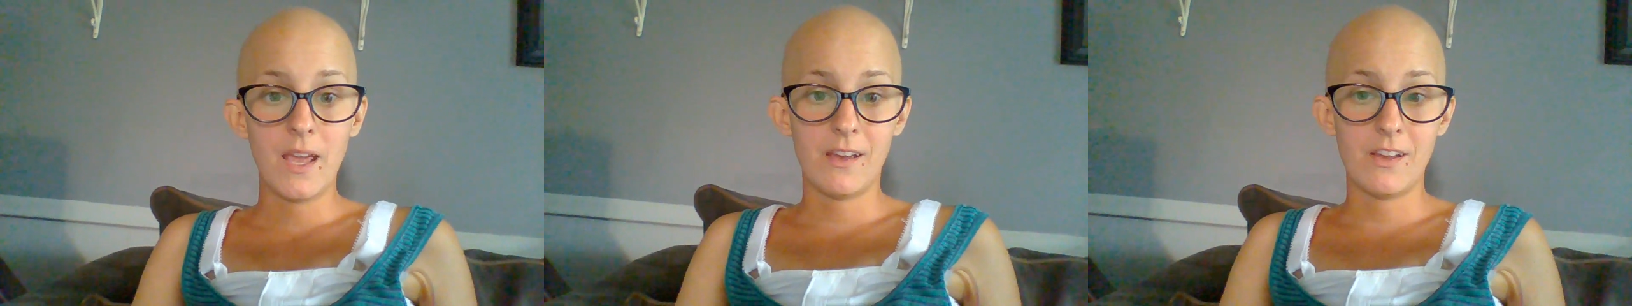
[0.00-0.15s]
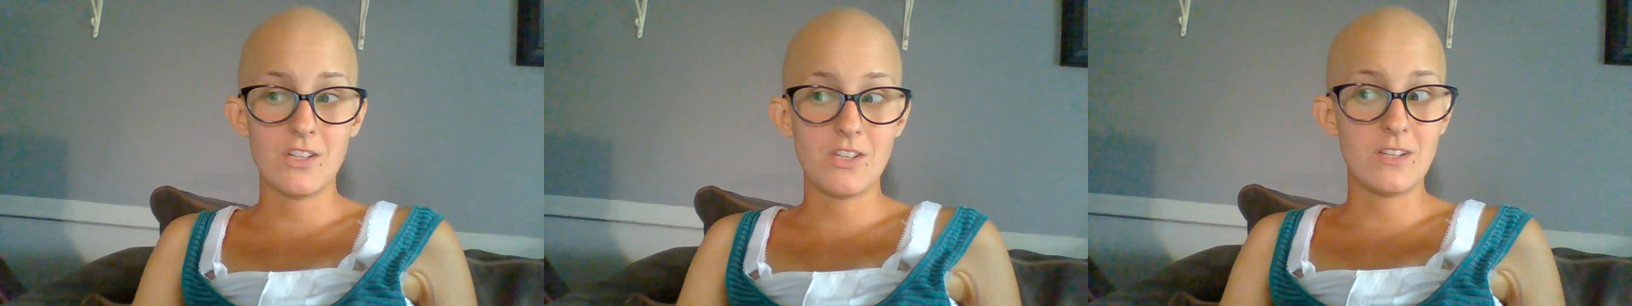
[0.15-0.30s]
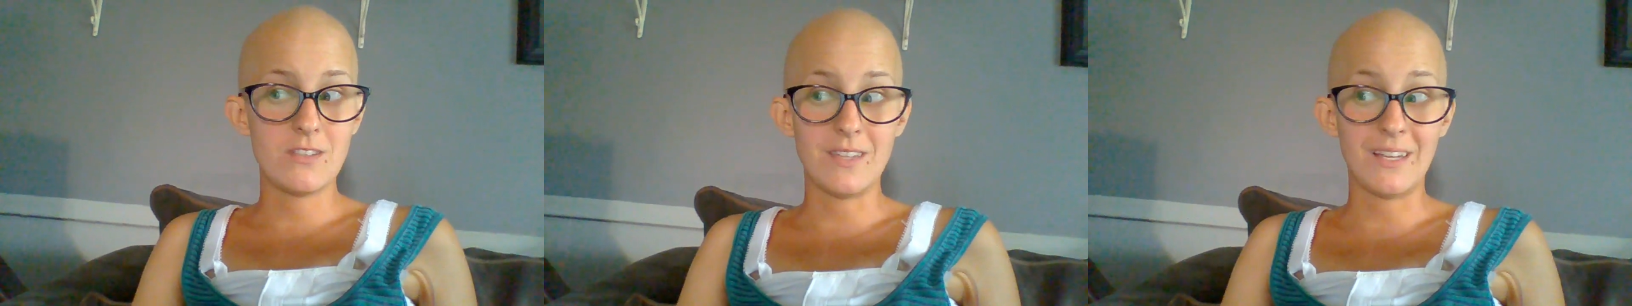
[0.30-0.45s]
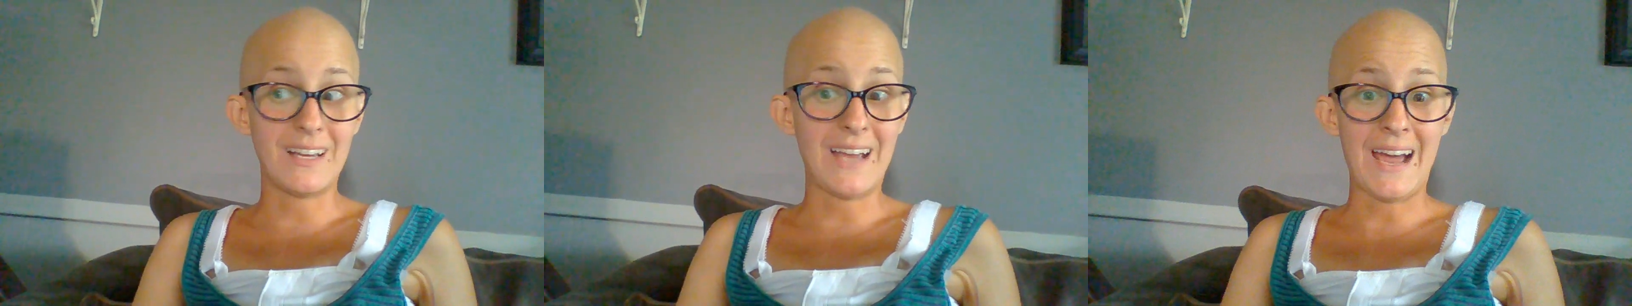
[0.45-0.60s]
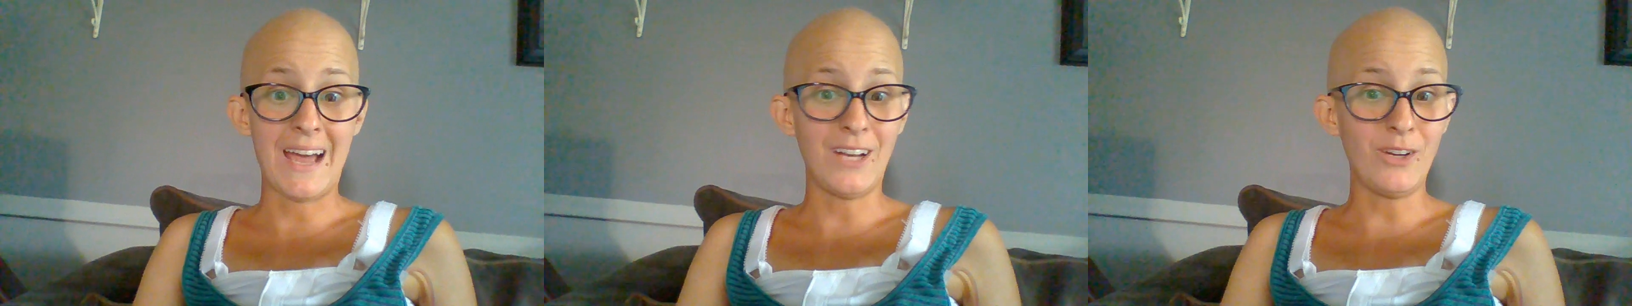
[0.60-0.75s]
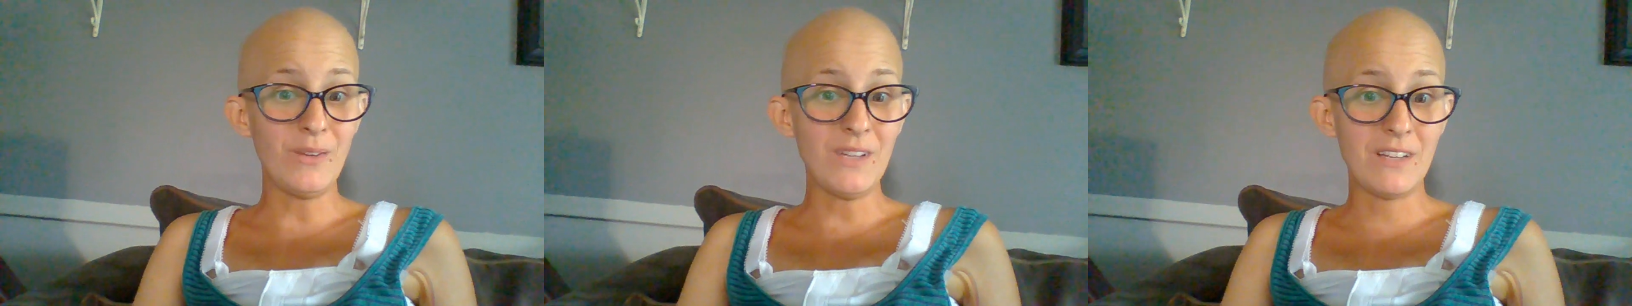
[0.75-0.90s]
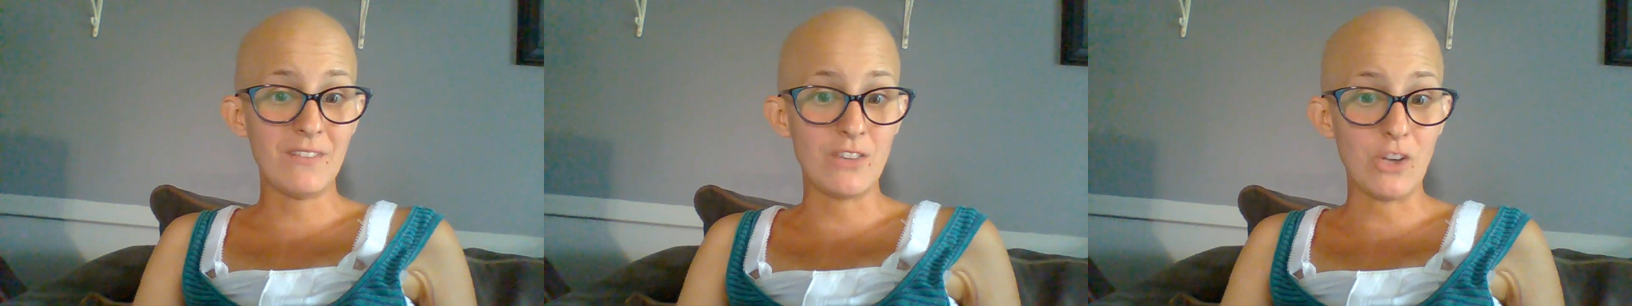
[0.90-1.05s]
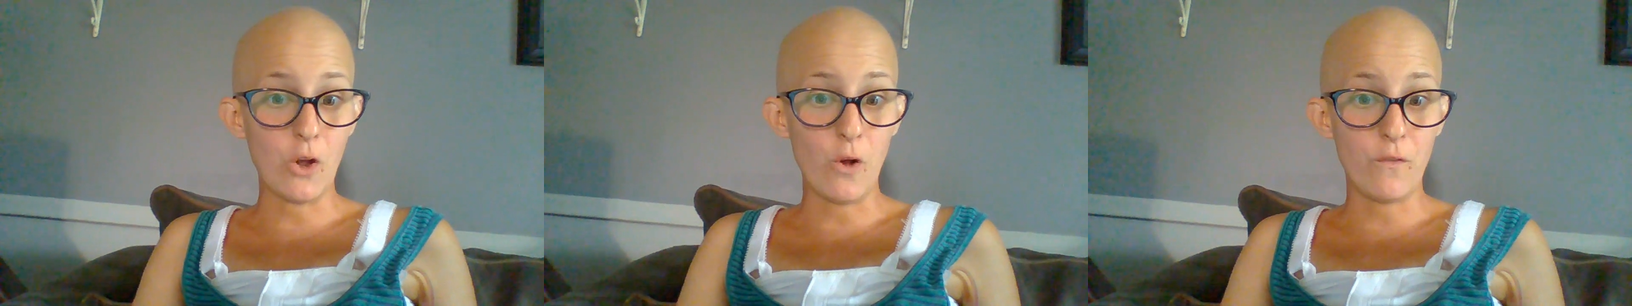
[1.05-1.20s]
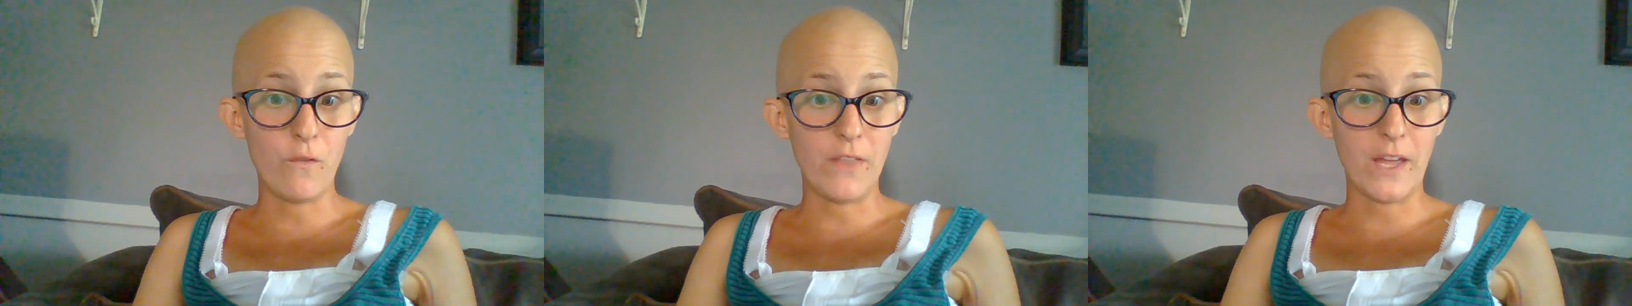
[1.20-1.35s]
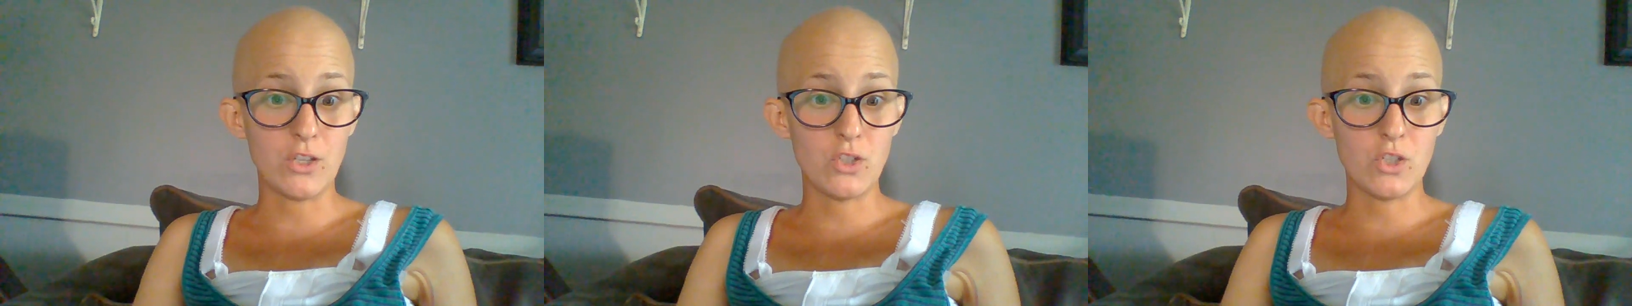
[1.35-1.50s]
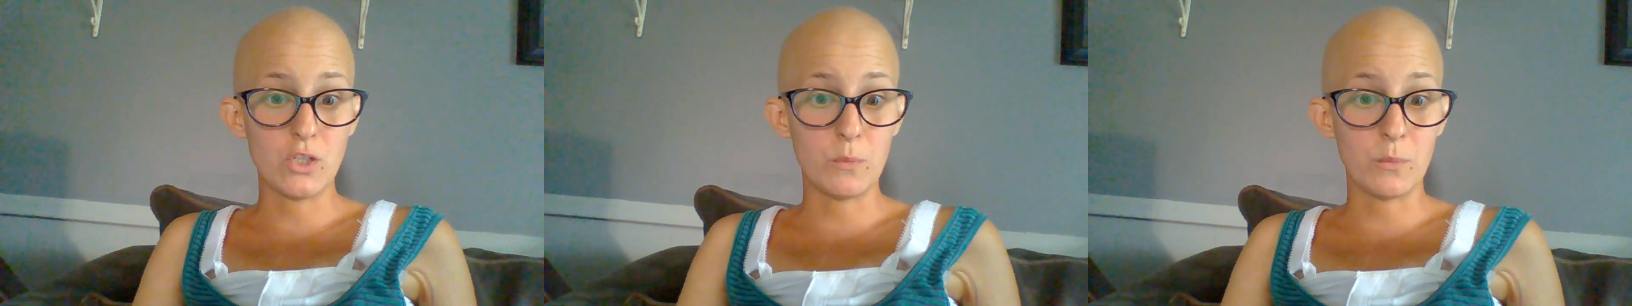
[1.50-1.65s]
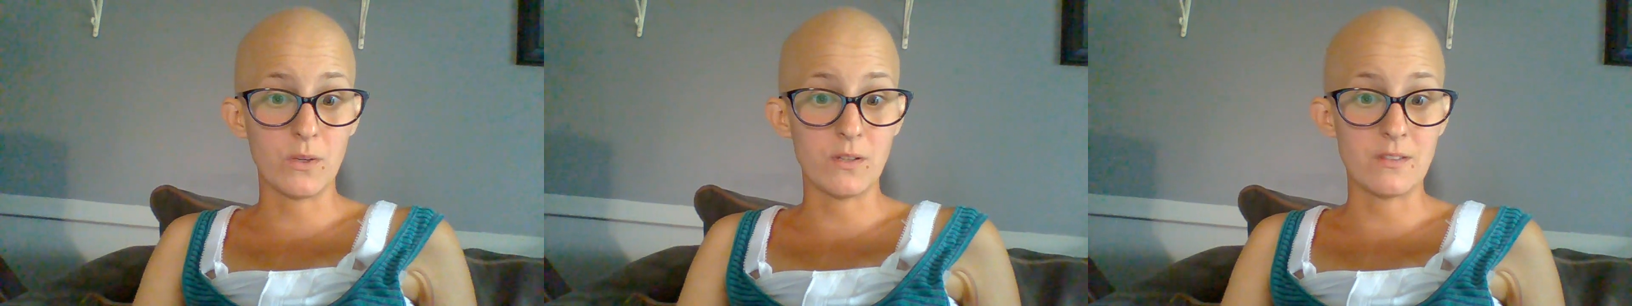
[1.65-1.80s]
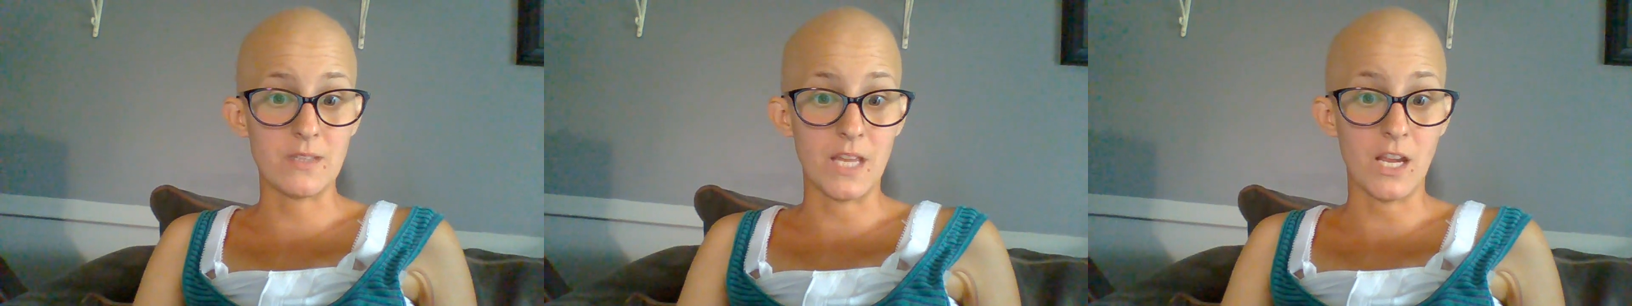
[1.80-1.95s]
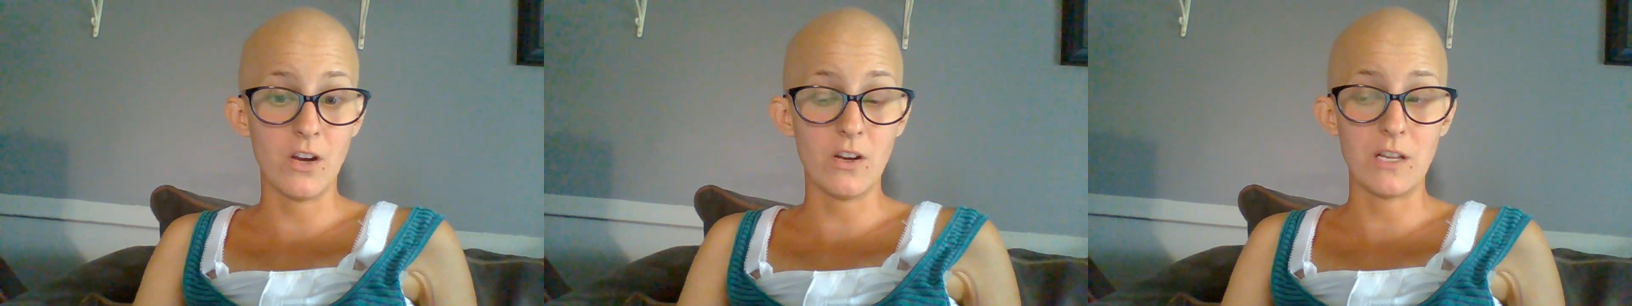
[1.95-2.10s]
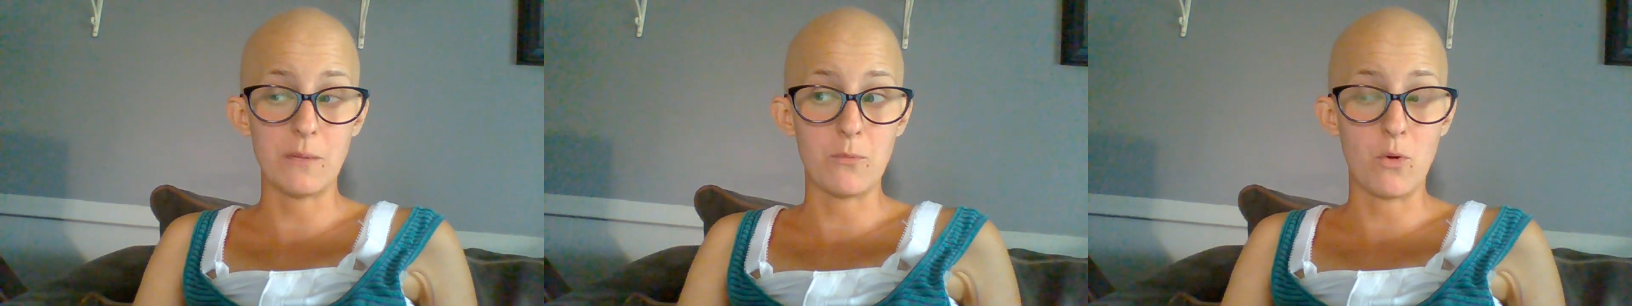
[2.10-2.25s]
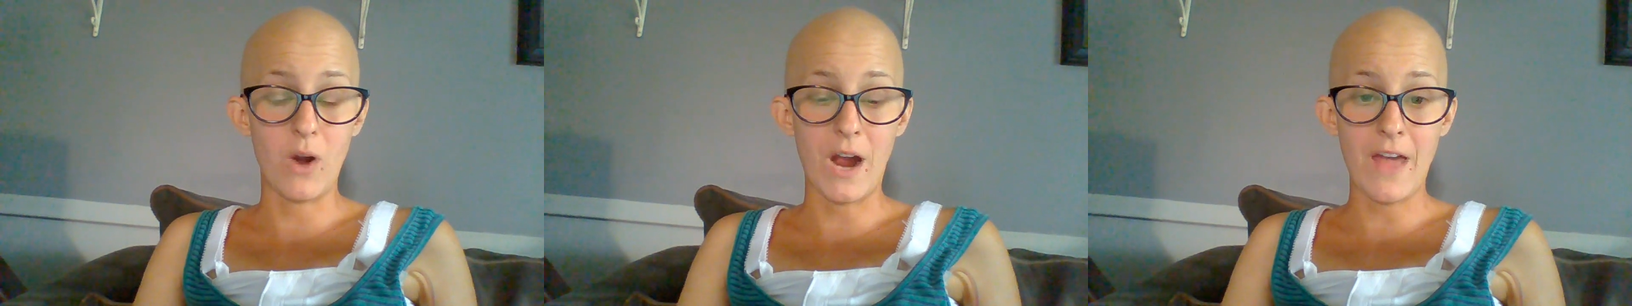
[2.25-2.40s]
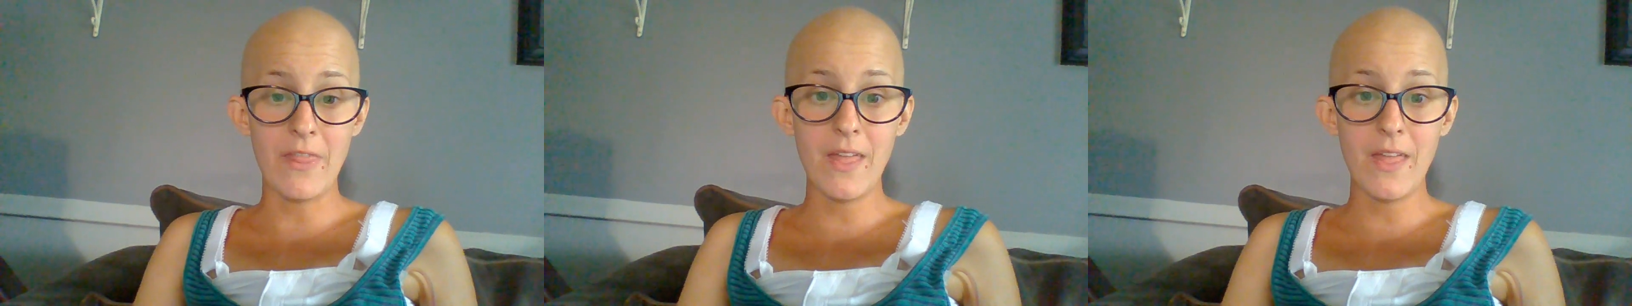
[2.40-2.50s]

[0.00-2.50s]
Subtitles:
And she's like, I don't even know if that tumor is there anymore.